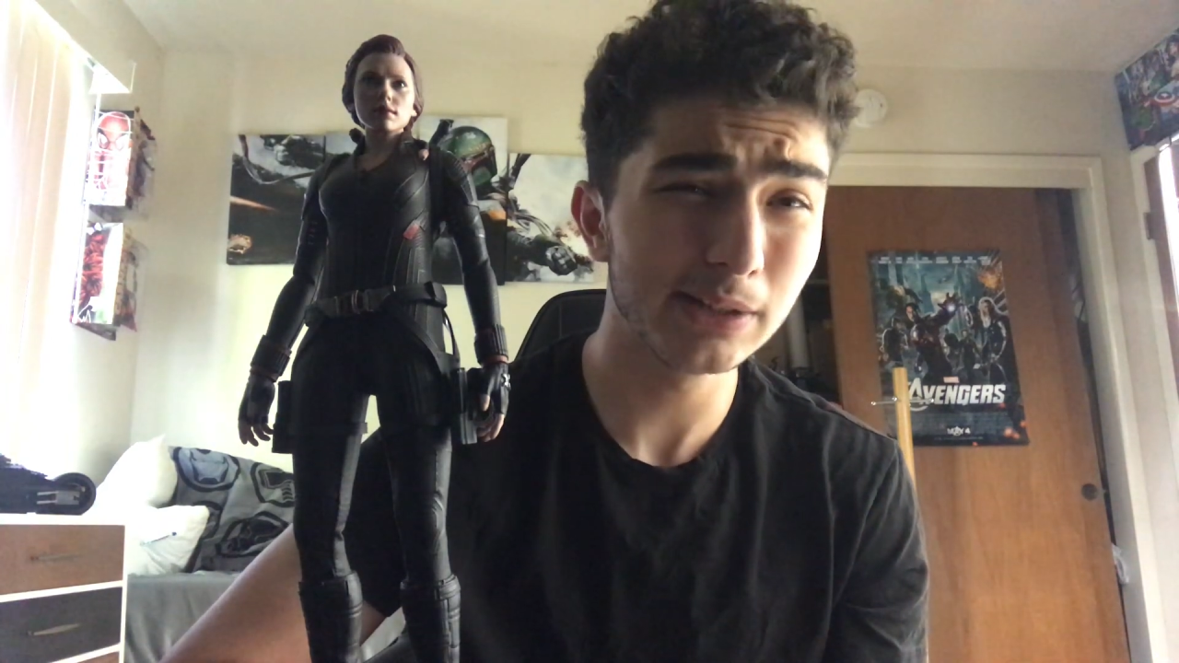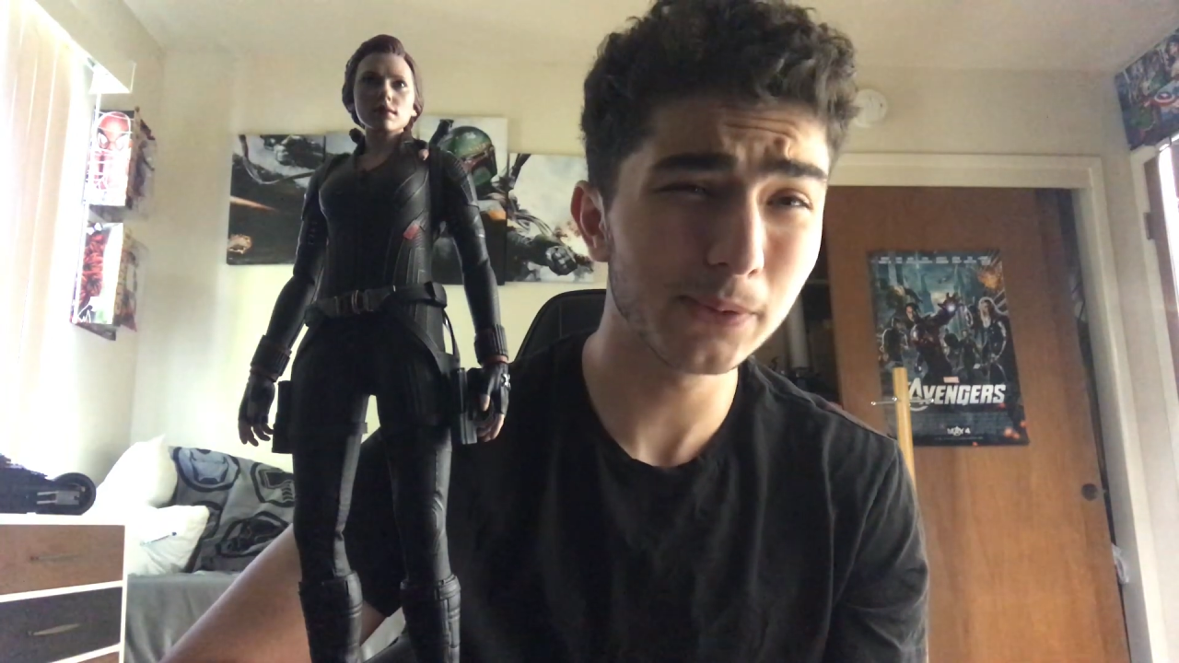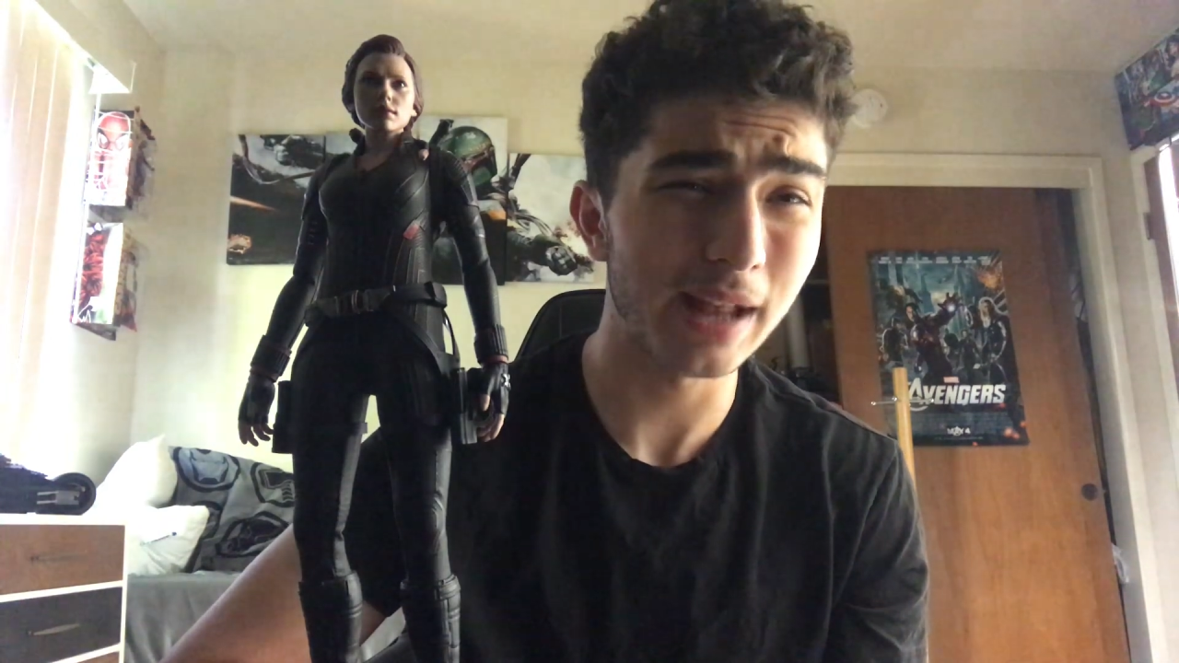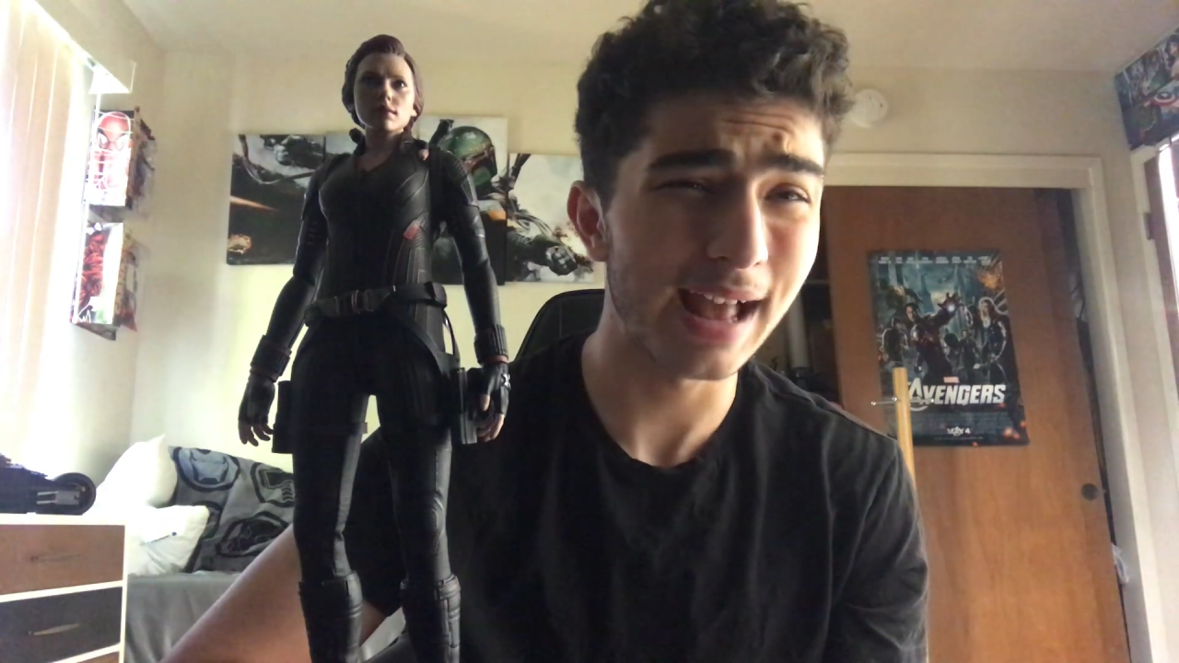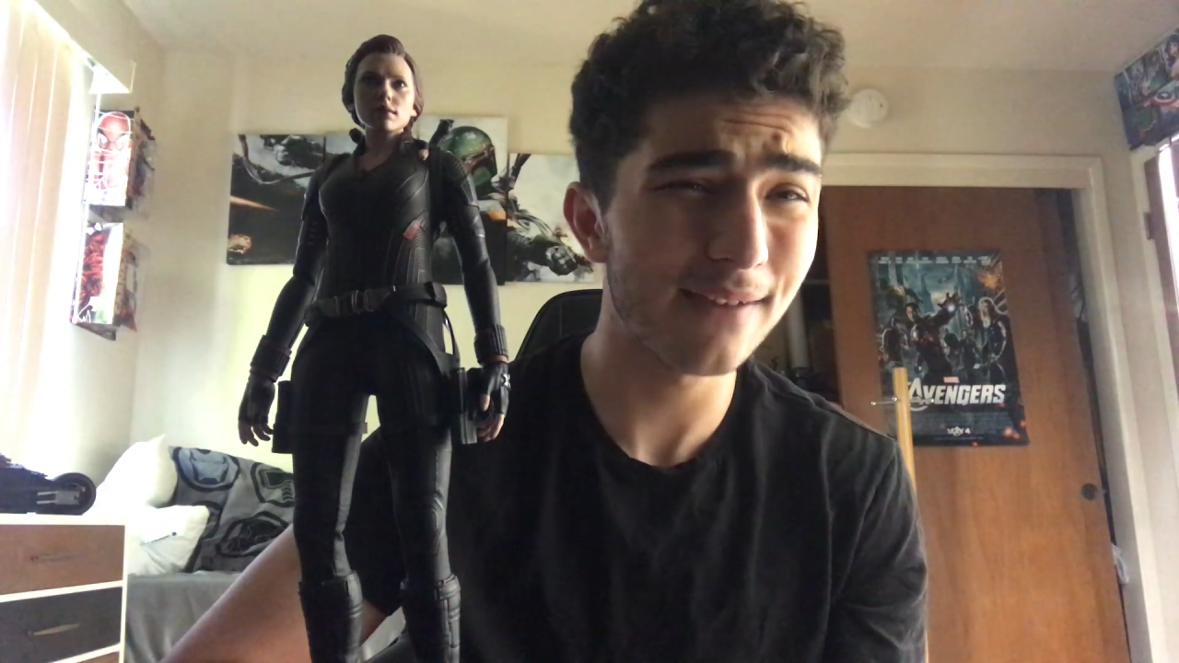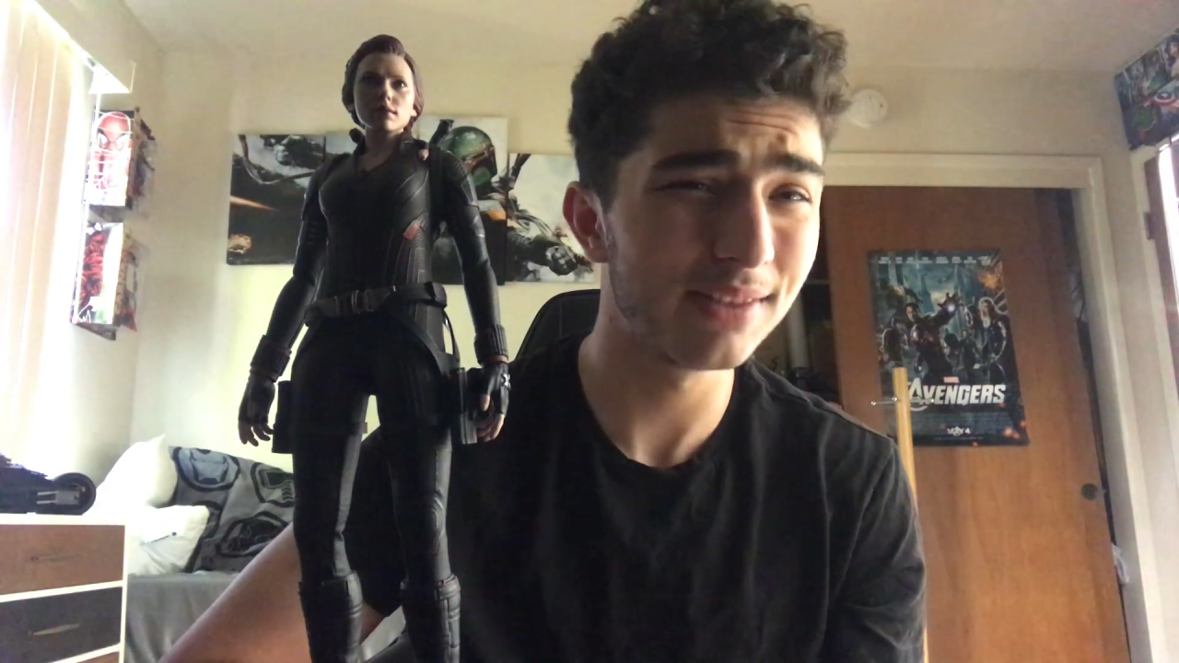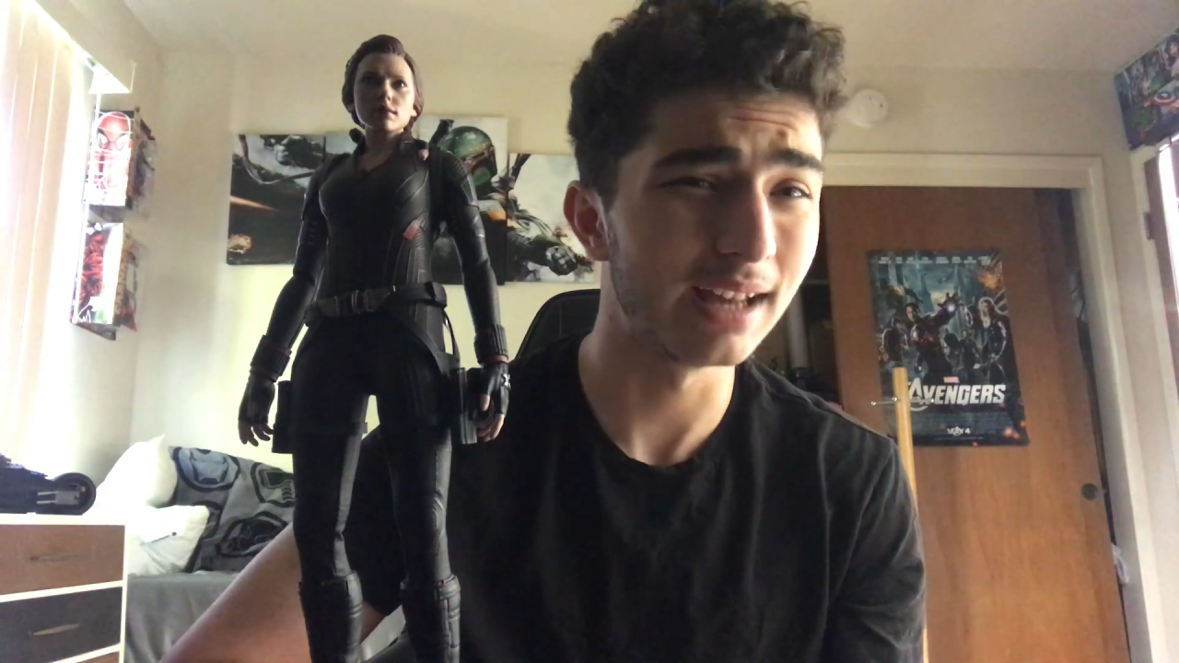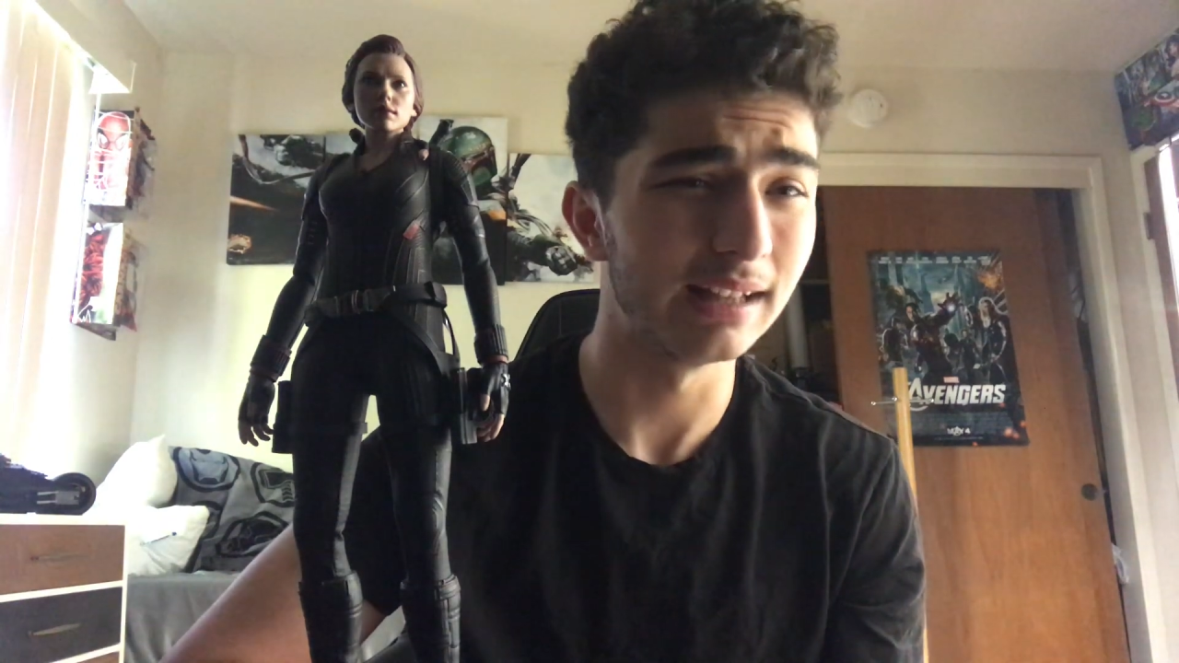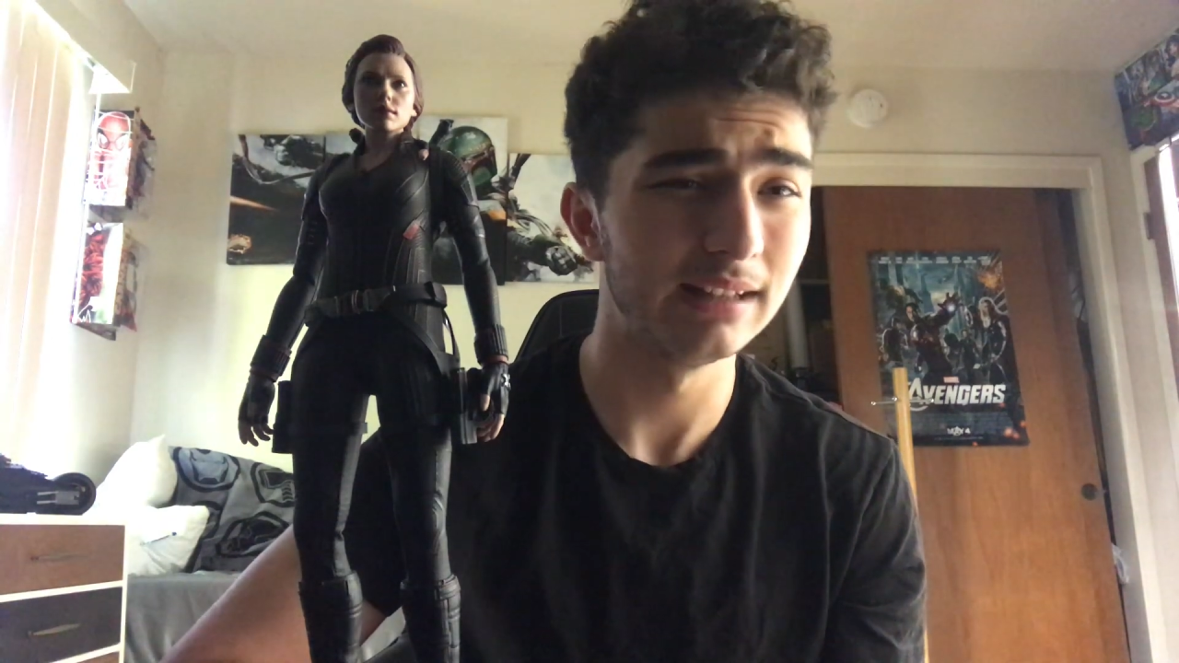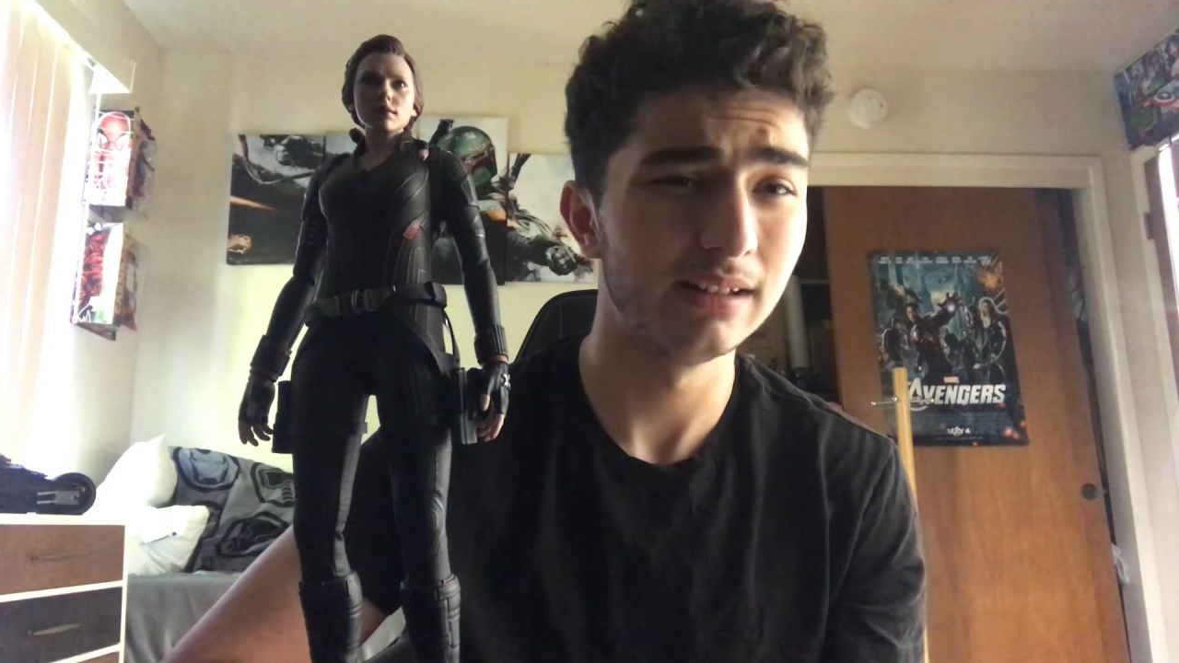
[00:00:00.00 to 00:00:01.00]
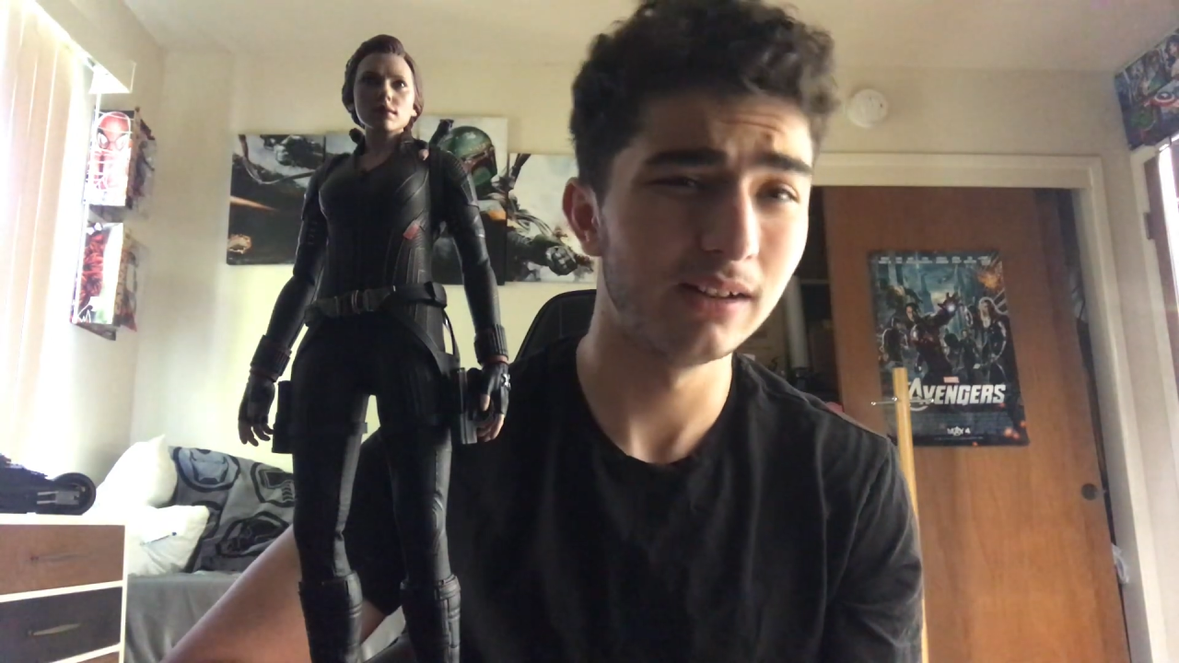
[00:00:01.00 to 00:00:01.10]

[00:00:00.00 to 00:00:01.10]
they don't have that